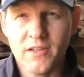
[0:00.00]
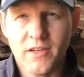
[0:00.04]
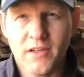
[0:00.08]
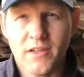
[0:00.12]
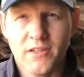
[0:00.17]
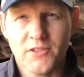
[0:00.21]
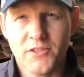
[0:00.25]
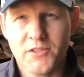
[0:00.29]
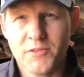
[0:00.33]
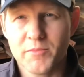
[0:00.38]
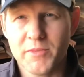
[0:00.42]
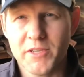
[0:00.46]

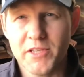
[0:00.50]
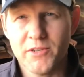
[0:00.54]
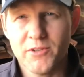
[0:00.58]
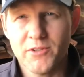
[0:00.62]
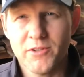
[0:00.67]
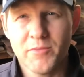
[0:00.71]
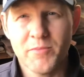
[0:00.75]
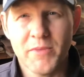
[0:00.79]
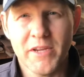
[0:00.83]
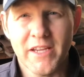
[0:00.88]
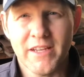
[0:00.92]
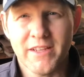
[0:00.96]
just be you
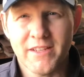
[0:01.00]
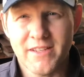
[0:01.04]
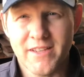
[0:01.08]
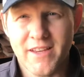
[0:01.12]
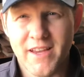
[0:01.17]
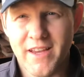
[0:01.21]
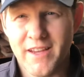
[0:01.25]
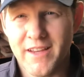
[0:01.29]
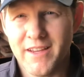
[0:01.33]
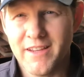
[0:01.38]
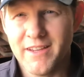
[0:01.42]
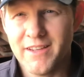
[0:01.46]
and me
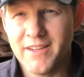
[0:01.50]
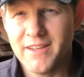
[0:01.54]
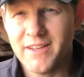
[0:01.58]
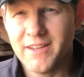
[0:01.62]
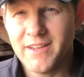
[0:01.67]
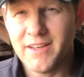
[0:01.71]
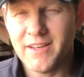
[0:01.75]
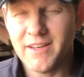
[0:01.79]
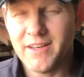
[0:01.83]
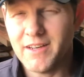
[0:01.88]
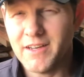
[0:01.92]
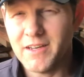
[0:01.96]
today.
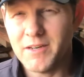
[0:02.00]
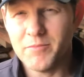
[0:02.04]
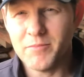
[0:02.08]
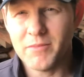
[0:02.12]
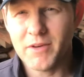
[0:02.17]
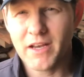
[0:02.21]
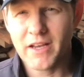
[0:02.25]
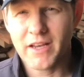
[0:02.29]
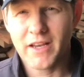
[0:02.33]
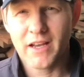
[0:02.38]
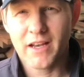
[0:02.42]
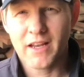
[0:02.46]

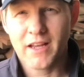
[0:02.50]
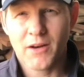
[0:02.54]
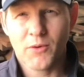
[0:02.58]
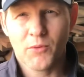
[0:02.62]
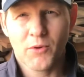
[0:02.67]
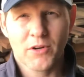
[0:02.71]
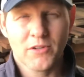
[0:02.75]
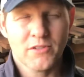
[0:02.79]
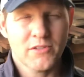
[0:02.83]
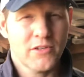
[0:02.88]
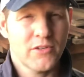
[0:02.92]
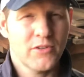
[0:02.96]
I got a lot of
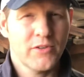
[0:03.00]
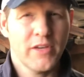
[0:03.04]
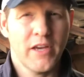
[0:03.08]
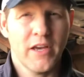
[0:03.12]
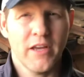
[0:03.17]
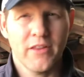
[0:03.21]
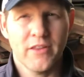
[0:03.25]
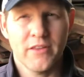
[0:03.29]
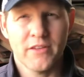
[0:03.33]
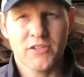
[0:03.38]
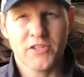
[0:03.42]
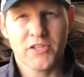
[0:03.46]
work to do
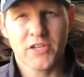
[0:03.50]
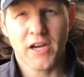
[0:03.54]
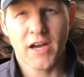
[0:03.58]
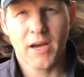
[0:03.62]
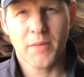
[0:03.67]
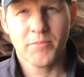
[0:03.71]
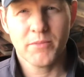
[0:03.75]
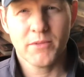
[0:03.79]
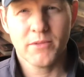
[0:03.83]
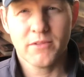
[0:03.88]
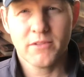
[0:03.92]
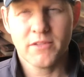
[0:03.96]
yet in the
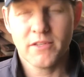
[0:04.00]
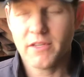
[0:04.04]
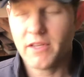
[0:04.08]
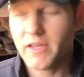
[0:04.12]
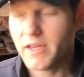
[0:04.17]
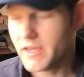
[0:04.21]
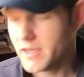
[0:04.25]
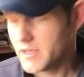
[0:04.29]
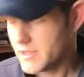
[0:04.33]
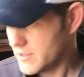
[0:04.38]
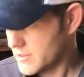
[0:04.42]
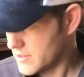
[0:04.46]
shop
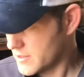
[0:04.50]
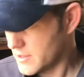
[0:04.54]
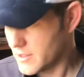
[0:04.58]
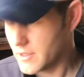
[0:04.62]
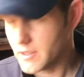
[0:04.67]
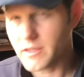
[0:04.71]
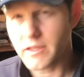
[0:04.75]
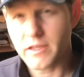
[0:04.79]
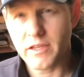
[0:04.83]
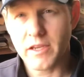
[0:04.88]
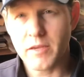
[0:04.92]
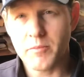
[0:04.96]
today
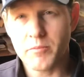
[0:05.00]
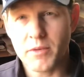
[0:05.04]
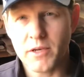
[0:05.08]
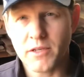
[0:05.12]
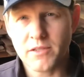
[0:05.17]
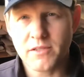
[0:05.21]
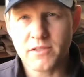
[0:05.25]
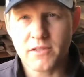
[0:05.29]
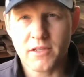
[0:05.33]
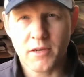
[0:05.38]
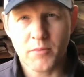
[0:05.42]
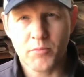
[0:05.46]
to keep
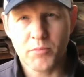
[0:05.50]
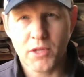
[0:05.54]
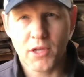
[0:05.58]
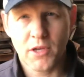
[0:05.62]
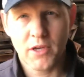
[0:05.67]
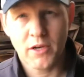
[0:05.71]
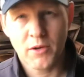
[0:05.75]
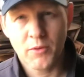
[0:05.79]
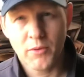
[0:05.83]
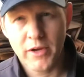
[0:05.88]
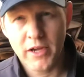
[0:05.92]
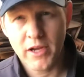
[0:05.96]
us
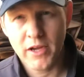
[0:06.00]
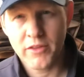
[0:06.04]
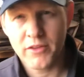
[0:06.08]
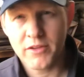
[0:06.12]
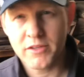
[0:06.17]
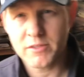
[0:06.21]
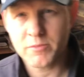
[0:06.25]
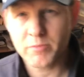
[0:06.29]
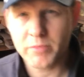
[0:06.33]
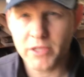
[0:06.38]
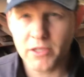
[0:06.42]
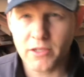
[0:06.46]
plugging away on
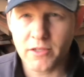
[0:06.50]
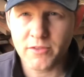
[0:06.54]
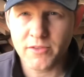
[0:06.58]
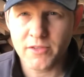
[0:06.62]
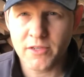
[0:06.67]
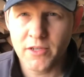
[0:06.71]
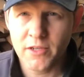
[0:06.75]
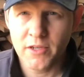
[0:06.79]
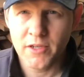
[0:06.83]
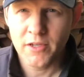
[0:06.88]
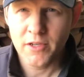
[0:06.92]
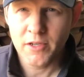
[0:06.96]
these builds
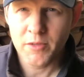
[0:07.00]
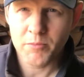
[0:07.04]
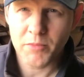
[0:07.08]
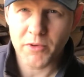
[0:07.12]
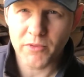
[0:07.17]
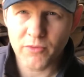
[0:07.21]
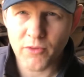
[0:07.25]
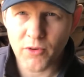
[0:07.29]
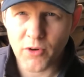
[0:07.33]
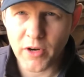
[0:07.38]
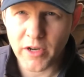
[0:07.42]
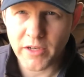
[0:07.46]

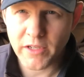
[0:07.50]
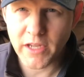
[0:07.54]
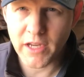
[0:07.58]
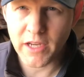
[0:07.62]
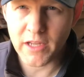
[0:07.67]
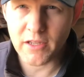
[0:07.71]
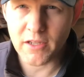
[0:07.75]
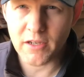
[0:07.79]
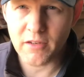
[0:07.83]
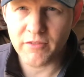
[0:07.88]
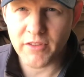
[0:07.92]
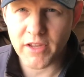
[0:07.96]
before I take
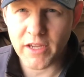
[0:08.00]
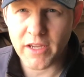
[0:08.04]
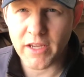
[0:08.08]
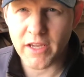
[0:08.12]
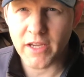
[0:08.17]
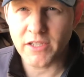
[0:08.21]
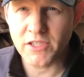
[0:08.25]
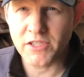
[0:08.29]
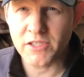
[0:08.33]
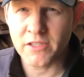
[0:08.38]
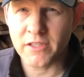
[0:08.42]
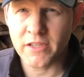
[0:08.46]
a little
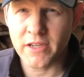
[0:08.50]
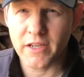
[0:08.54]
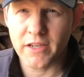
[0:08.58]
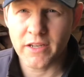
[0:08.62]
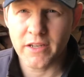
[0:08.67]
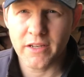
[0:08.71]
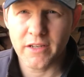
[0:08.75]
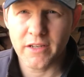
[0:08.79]
vacation, head